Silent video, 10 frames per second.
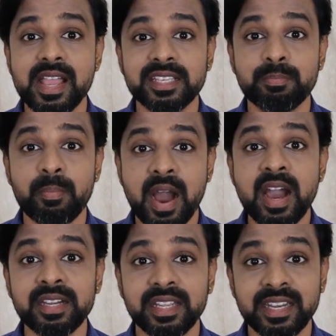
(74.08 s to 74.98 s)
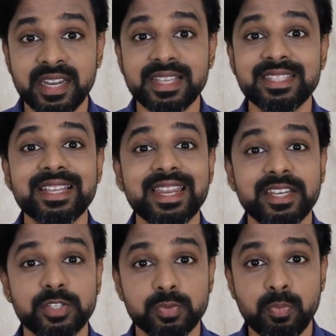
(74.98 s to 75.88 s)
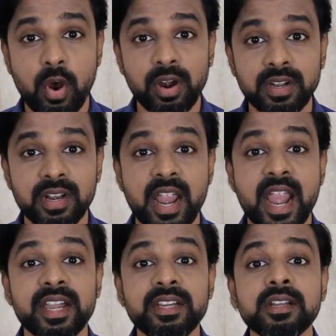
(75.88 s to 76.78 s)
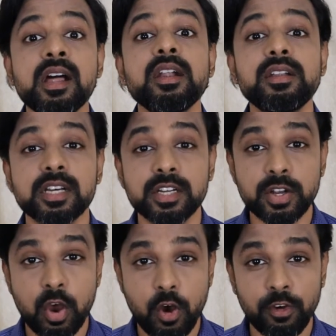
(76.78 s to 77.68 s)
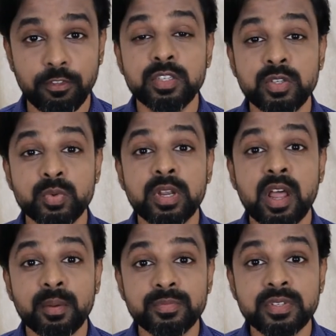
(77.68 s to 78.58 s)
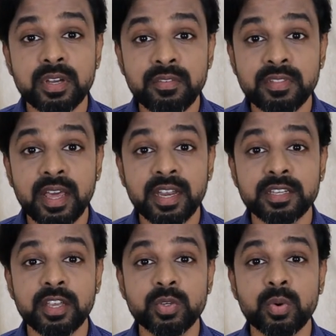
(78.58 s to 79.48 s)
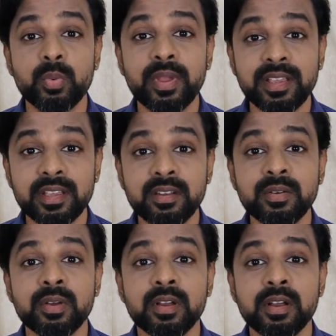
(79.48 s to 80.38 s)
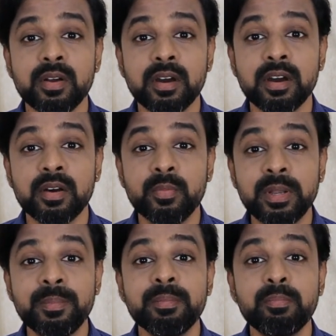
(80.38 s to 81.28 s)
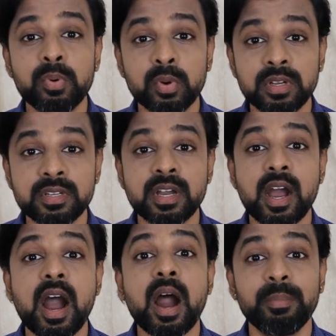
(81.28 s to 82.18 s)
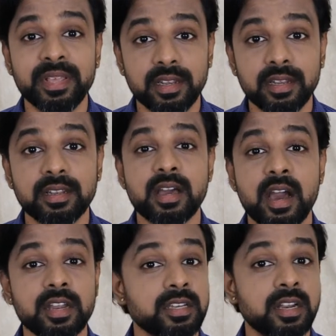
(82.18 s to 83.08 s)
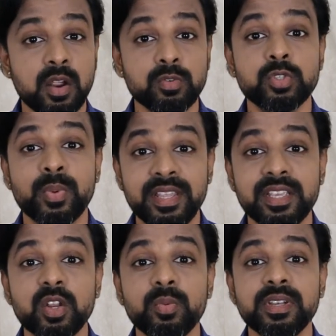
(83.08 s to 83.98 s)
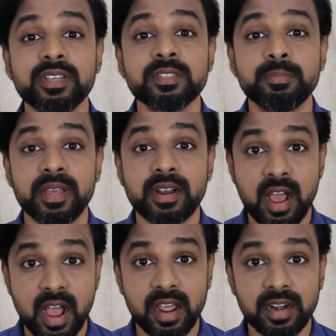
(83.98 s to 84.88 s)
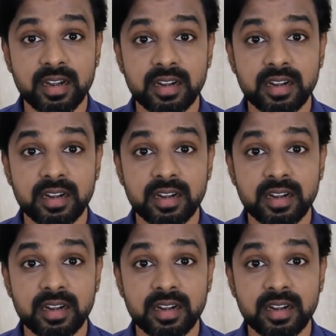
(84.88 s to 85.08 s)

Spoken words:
is parked in a designated spot and turned off, you will observe that your vehicle will be pulled uphill at around 20 kilometers per hour.